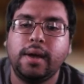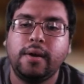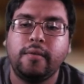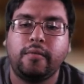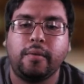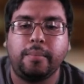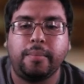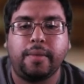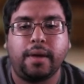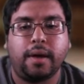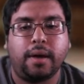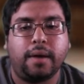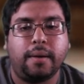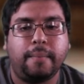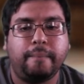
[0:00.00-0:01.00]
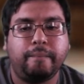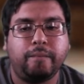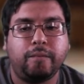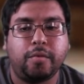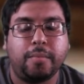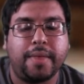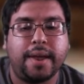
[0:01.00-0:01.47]
from the
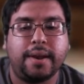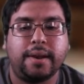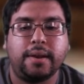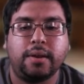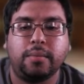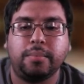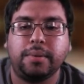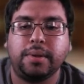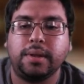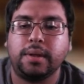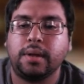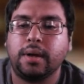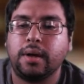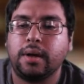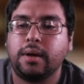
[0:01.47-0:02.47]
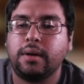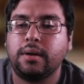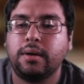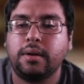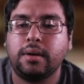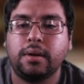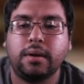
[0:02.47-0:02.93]
from then it'll be uh,
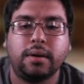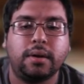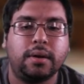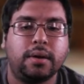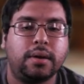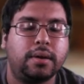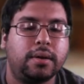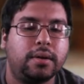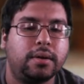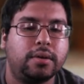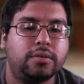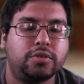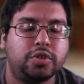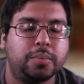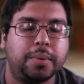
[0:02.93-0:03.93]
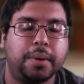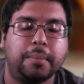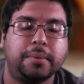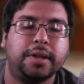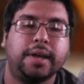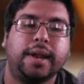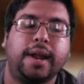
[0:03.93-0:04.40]
uh, she'll be
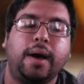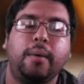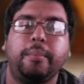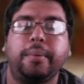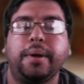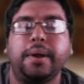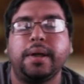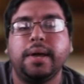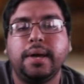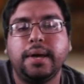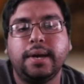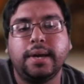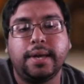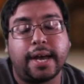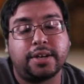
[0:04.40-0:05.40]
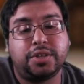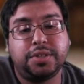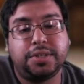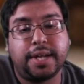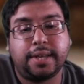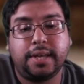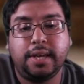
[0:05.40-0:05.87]
able to get out. But yeah,
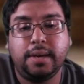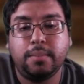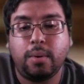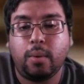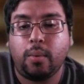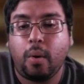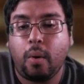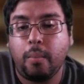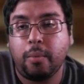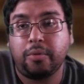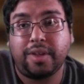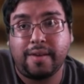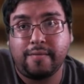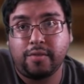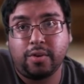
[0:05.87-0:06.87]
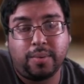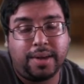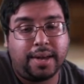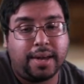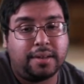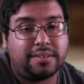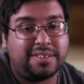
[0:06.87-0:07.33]
she's had chemo almost every
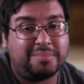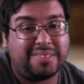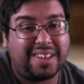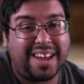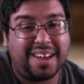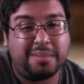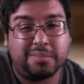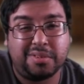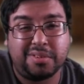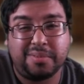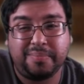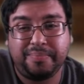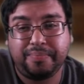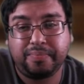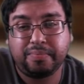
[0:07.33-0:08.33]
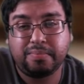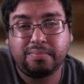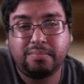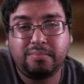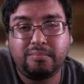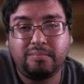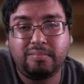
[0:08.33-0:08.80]
week. Sometimes
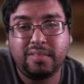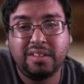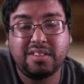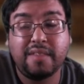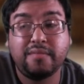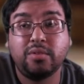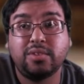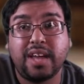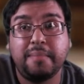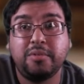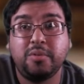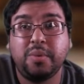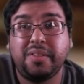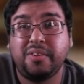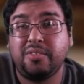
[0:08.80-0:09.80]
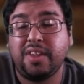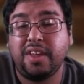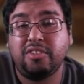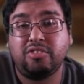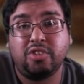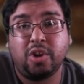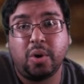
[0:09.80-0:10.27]
several times a week. There are
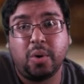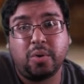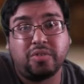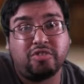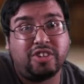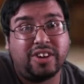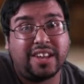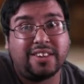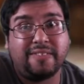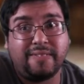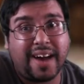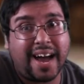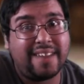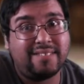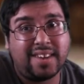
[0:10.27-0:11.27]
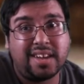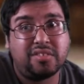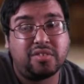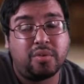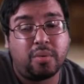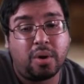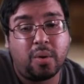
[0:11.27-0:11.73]
days she goes she gets five days
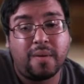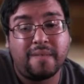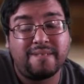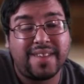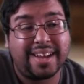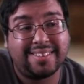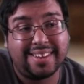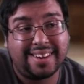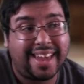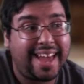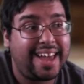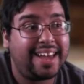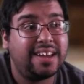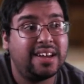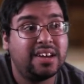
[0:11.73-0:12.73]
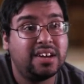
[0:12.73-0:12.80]
in a row. In fact, today